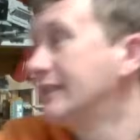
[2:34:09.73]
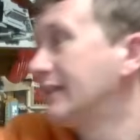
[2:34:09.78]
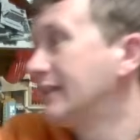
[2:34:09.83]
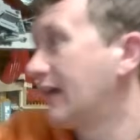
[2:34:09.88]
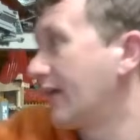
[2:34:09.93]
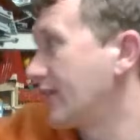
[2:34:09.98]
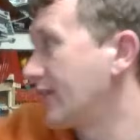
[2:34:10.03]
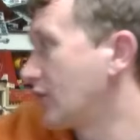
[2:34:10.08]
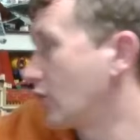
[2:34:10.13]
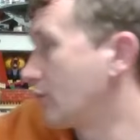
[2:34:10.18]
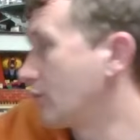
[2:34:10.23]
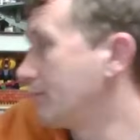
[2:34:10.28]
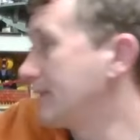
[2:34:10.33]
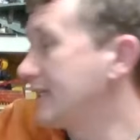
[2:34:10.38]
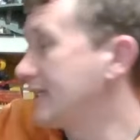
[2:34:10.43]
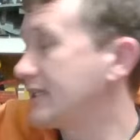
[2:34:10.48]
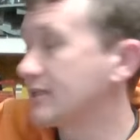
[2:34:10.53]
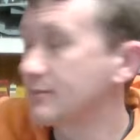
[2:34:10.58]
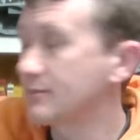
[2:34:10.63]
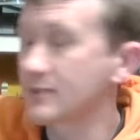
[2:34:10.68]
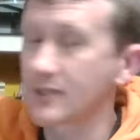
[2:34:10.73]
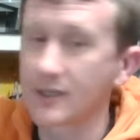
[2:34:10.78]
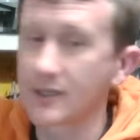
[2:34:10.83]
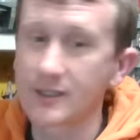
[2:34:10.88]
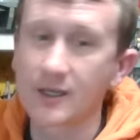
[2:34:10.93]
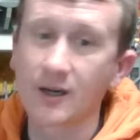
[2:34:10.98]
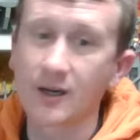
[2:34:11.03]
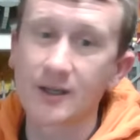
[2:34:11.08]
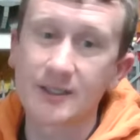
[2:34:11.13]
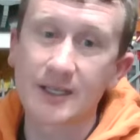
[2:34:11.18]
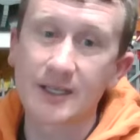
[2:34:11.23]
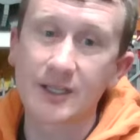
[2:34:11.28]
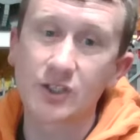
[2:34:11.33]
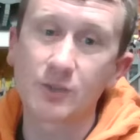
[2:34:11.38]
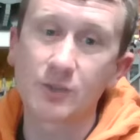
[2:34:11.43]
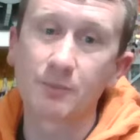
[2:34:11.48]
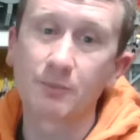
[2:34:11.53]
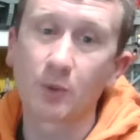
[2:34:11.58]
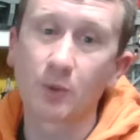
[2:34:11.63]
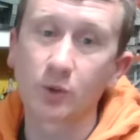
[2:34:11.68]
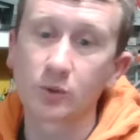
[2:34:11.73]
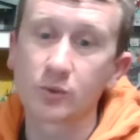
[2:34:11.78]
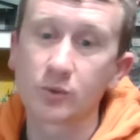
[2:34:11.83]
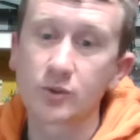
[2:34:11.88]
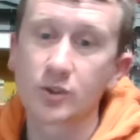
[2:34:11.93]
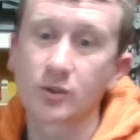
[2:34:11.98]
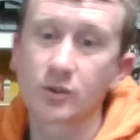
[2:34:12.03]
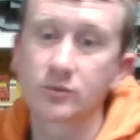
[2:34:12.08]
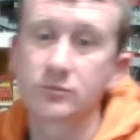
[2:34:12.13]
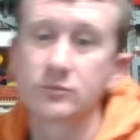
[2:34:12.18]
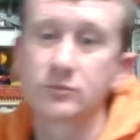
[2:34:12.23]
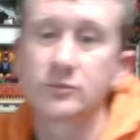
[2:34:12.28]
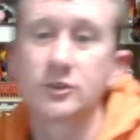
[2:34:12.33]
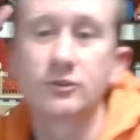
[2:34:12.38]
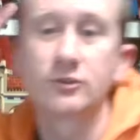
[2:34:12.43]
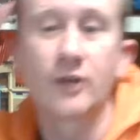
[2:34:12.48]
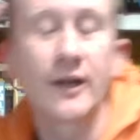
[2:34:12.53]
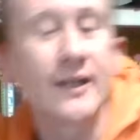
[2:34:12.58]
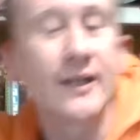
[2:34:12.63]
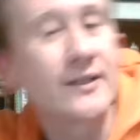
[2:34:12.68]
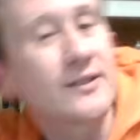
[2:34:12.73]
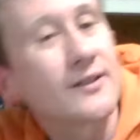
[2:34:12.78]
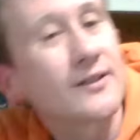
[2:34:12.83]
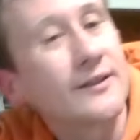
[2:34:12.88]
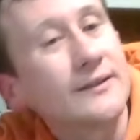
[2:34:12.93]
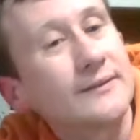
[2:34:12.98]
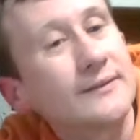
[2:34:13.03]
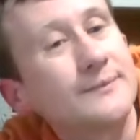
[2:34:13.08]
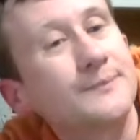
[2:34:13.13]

and you've got the medium side architecture models on the right hand side,